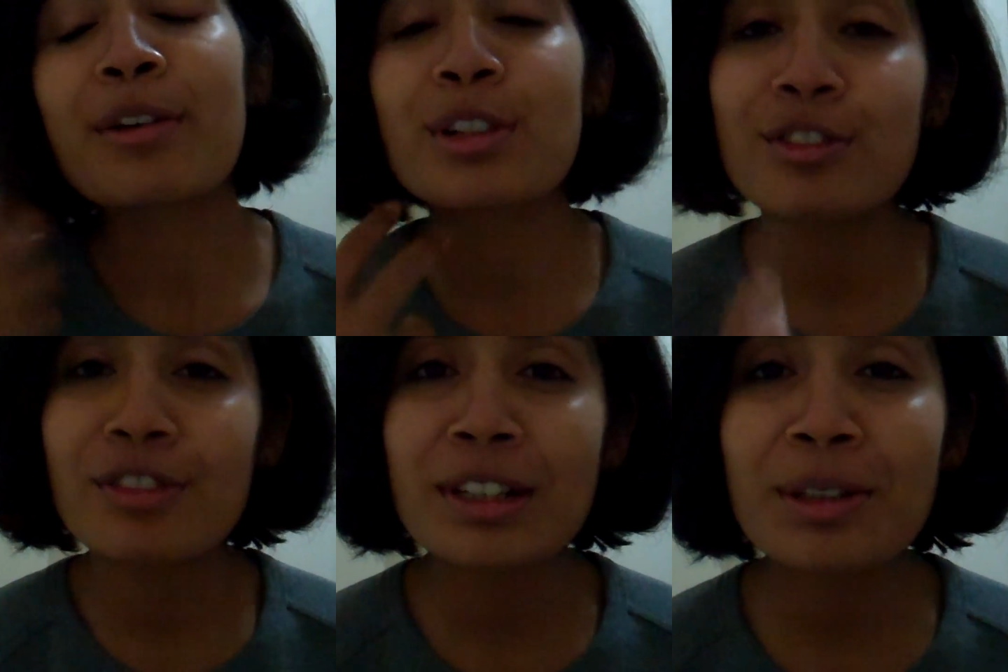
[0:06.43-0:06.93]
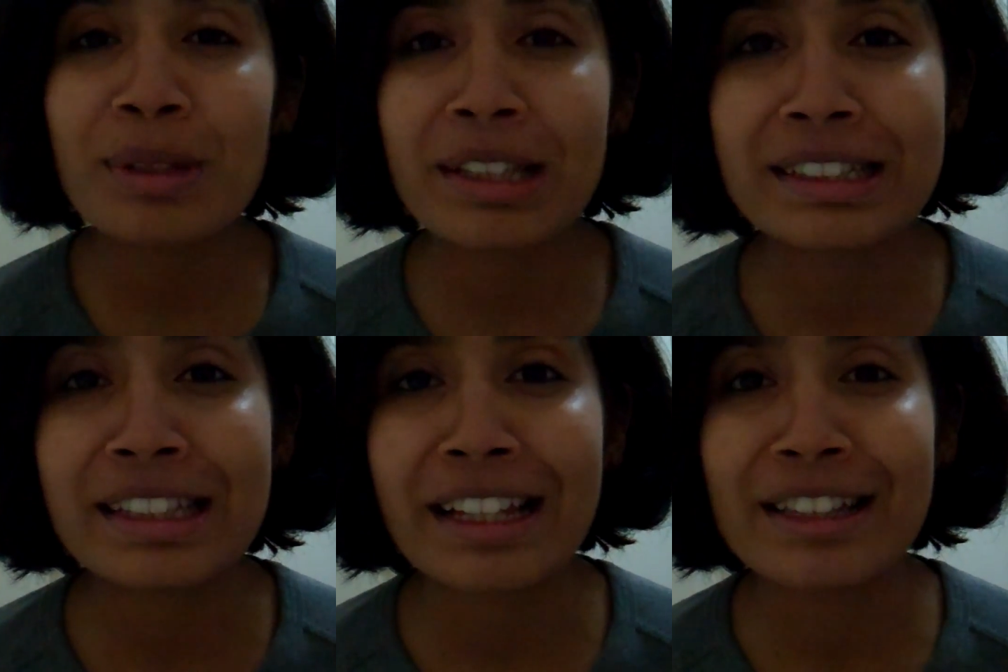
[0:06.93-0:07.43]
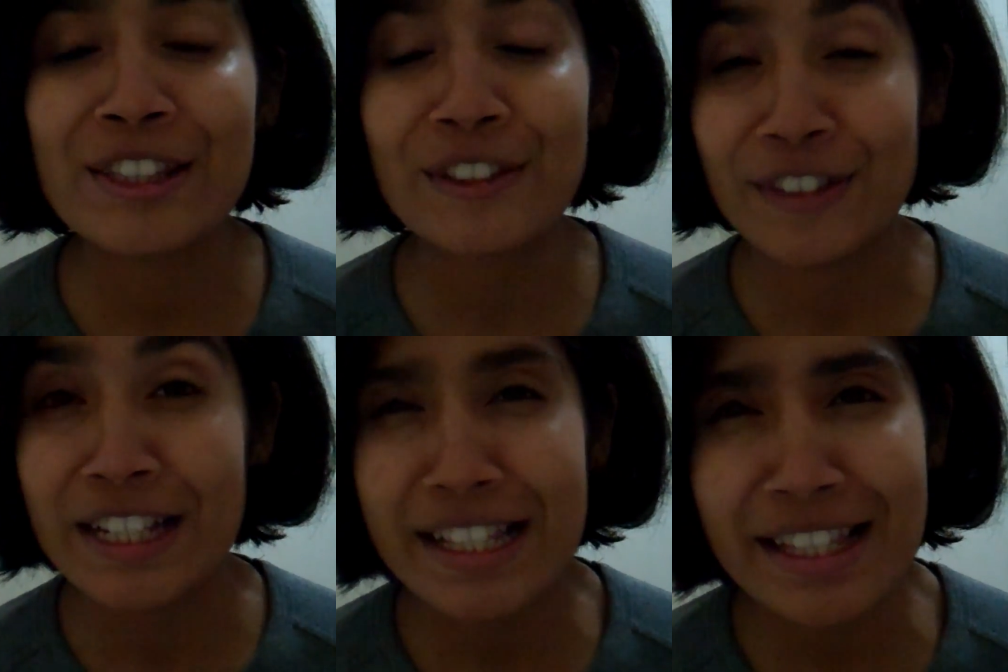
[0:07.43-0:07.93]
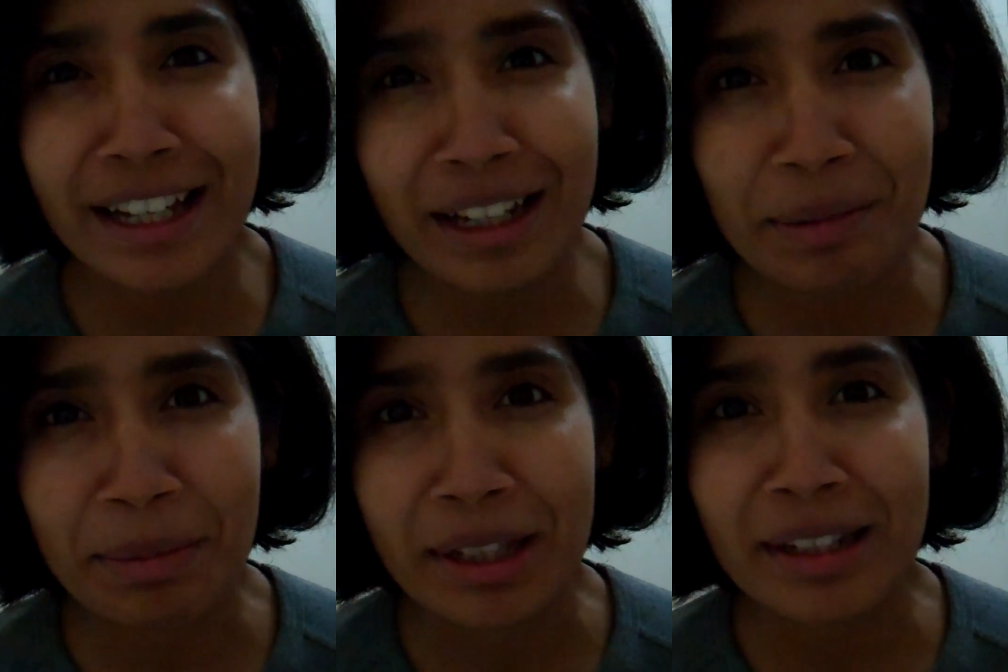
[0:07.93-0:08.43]
was filled with a sense of
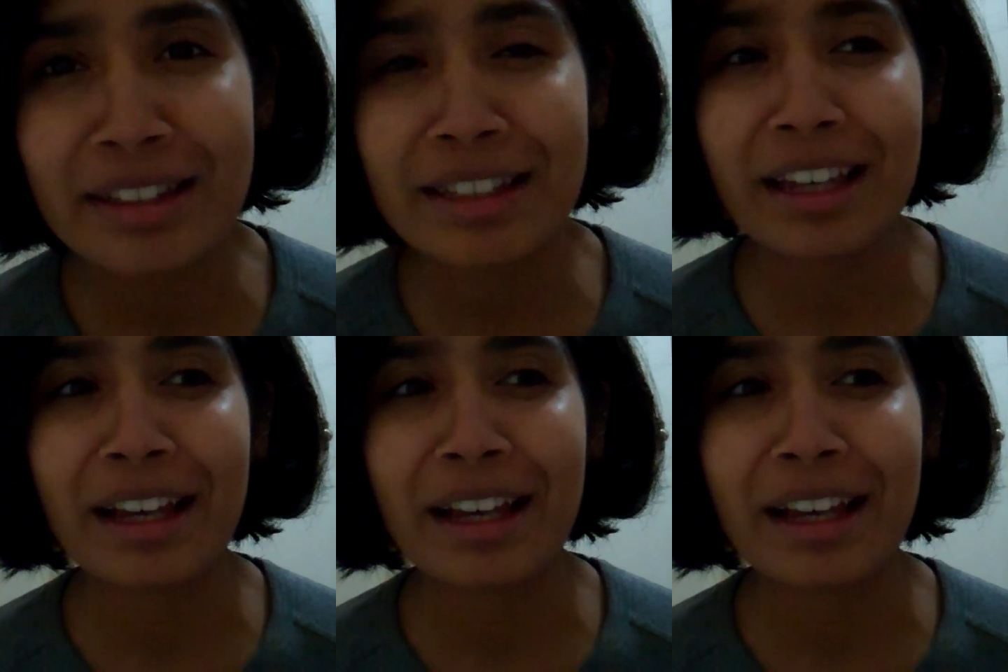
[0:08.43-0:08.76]
excitement,